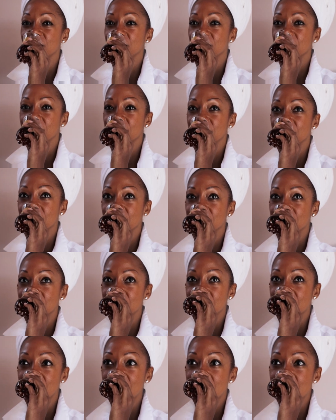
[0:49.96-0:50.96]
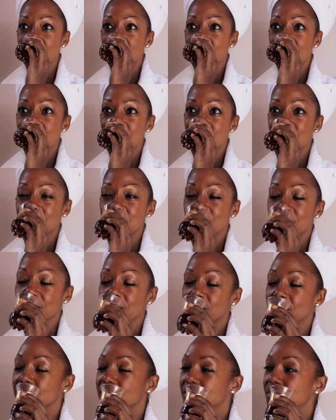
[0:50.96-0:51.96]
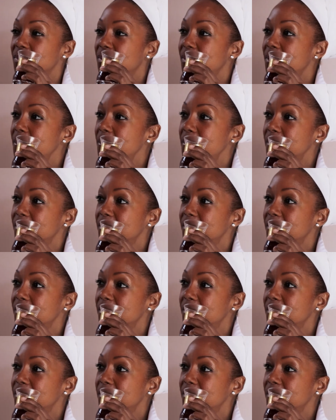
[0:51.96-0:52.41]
It was just like a combination of being the right